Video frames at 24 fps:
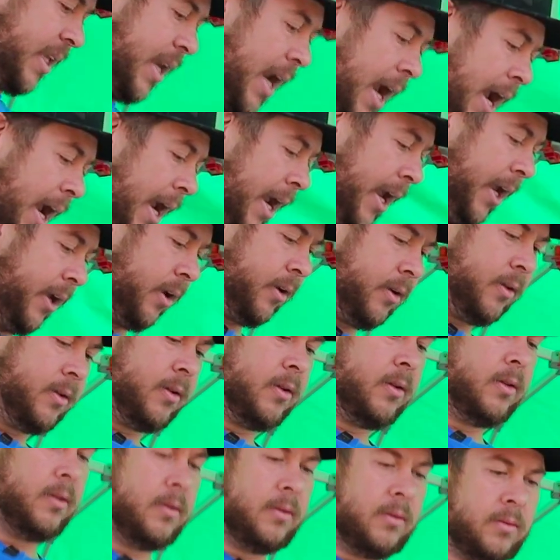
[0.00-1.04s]
that I
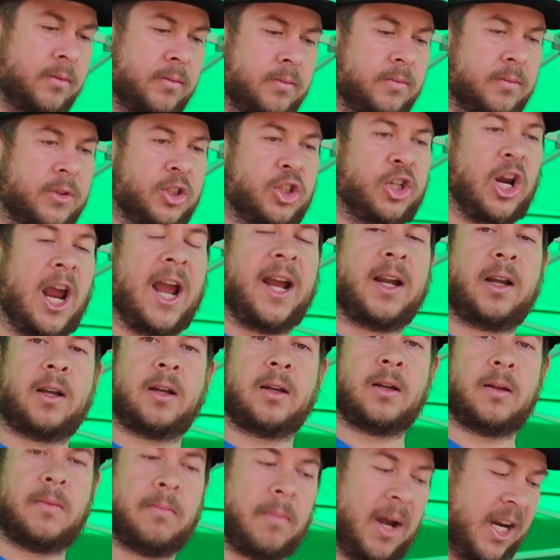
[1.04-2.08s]
check
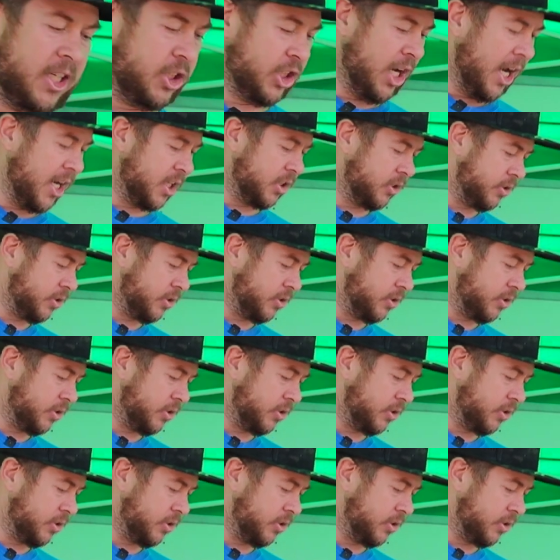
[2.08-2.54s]
my chain